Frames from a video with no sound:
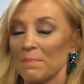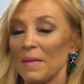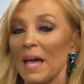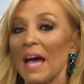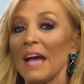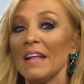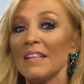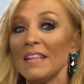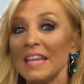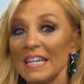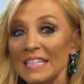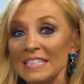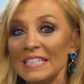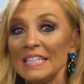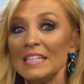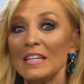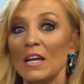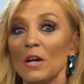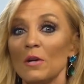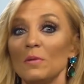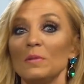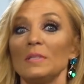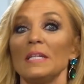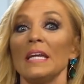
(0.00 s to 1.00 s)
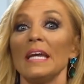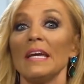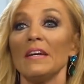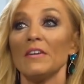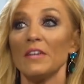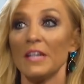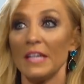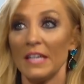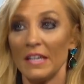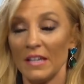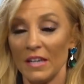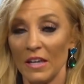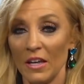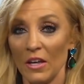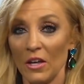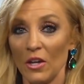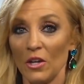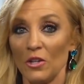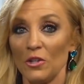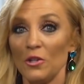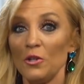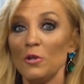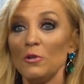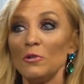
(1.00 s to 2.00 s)
I like to know, Terri,
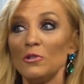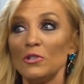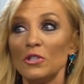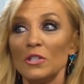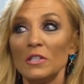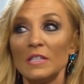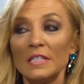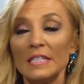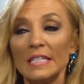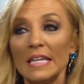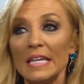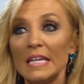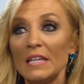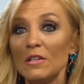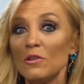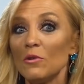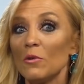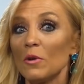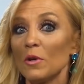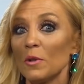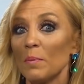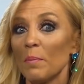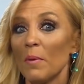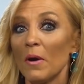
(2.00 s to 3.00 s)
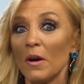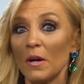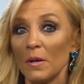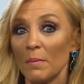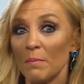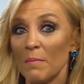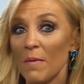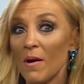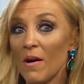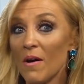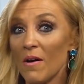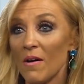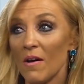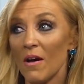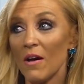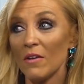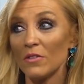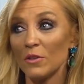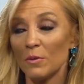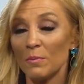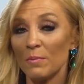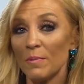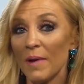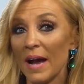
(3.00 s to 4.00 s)
you should see North Park Mall
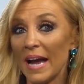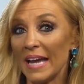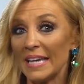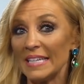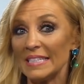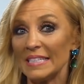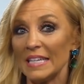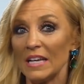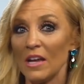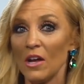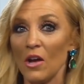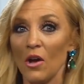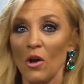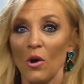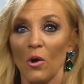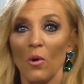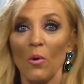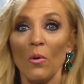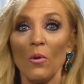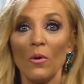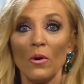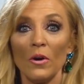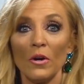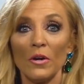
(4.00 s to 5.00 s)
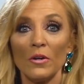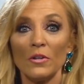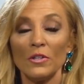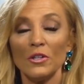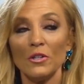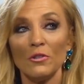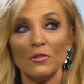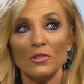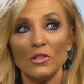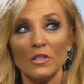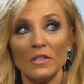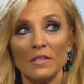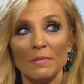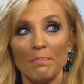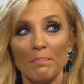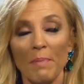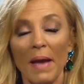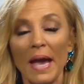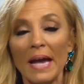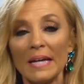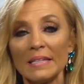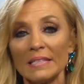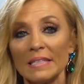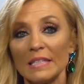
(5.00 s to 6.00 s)
on the right, or you should
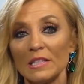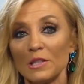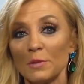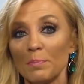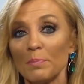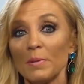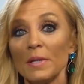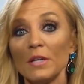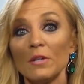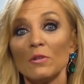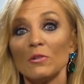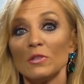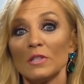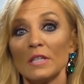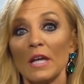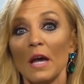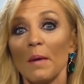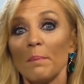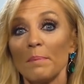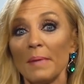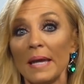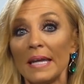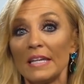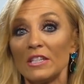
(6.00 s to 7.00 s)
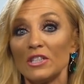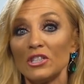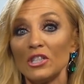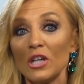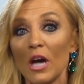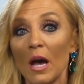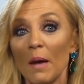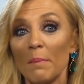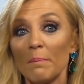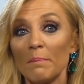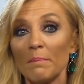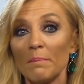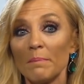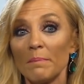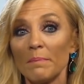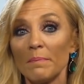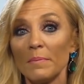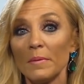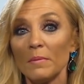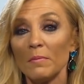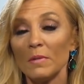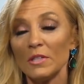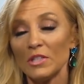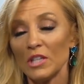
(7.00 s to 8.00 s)
pass a Sprinkles Cupcake Shop,
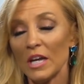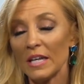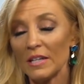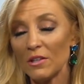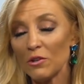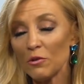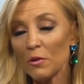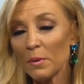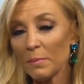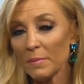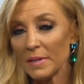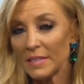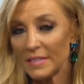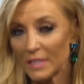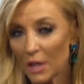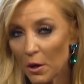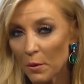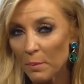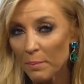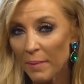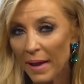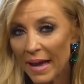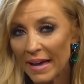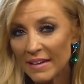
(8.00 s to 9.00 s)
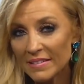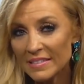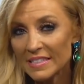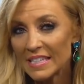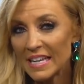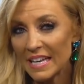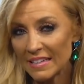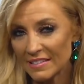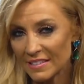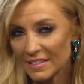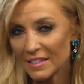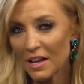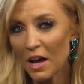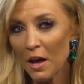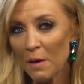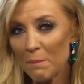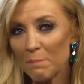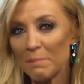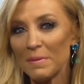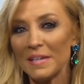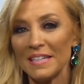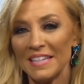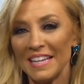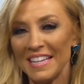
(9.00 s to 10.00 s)
which I normally don't pass it, I
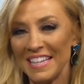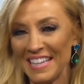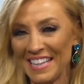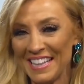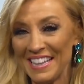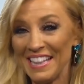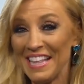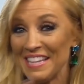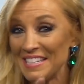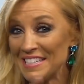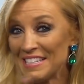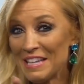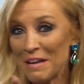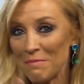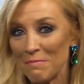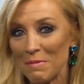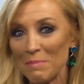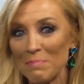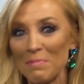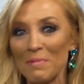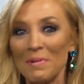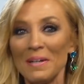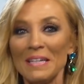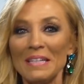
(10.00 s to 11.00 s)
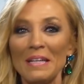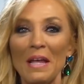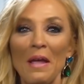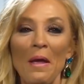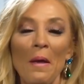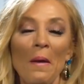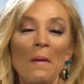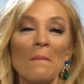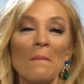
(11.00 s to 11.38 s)
stop, but that's not my point.